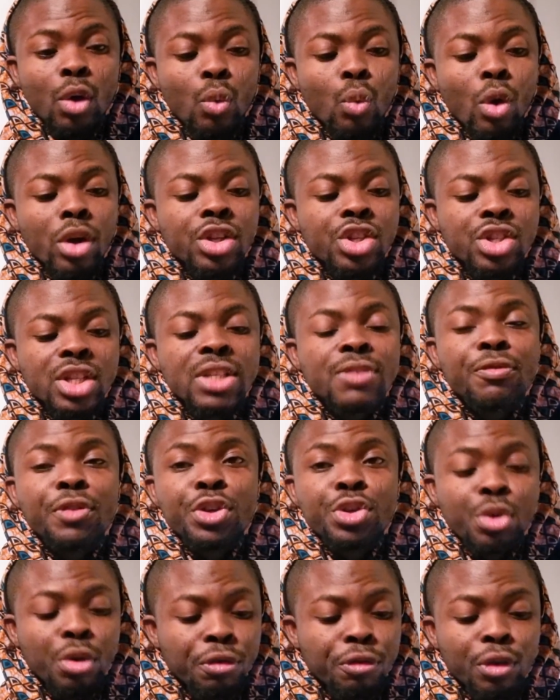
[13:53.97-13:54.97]
Watch this
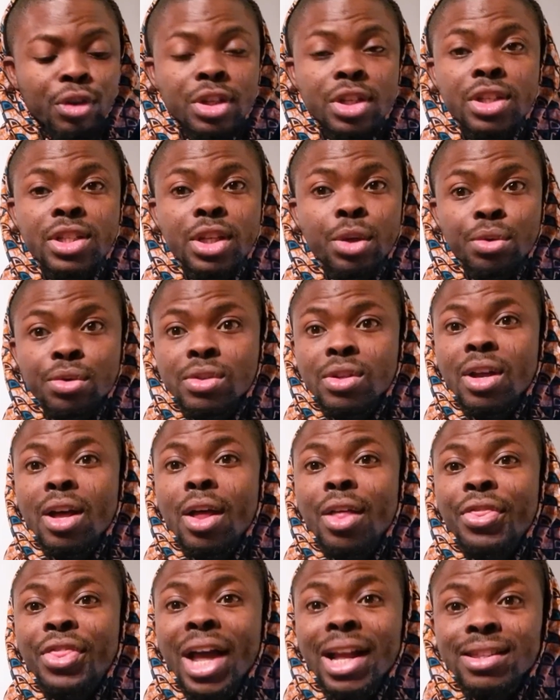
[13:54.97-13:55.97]
video for details."
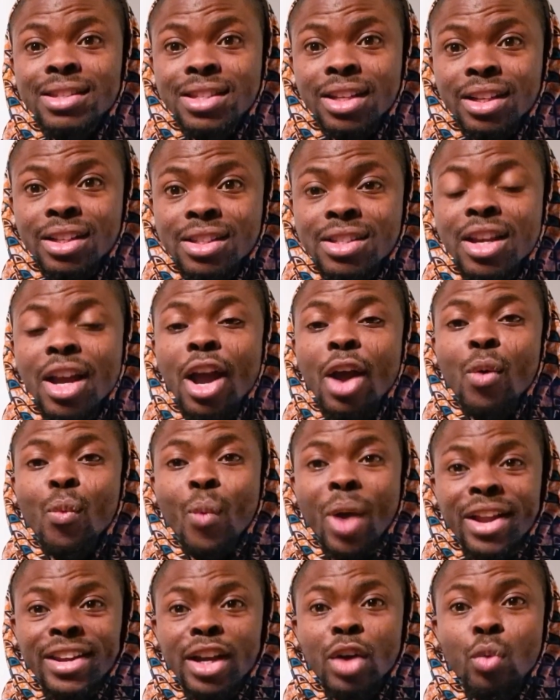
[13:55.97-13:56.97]
That's it.
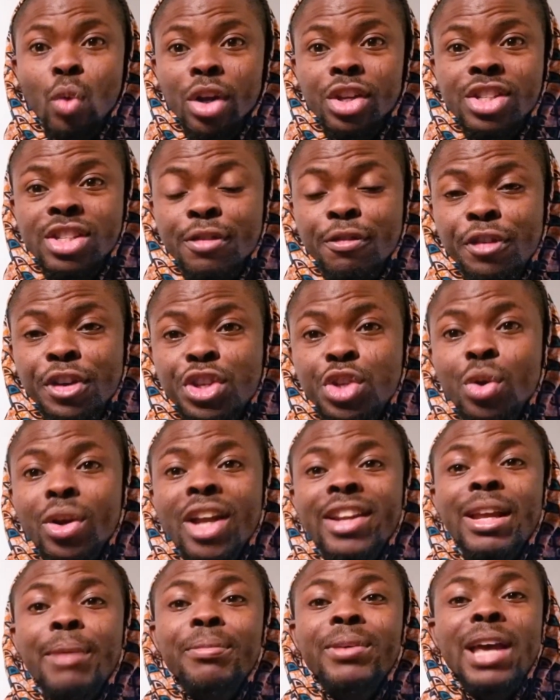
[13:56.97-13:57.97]
When they watch the video,
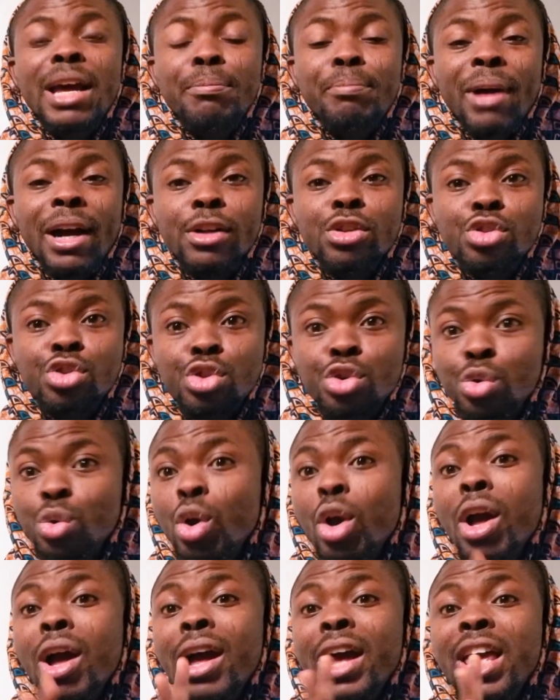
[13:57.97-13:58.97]
let them get back to you.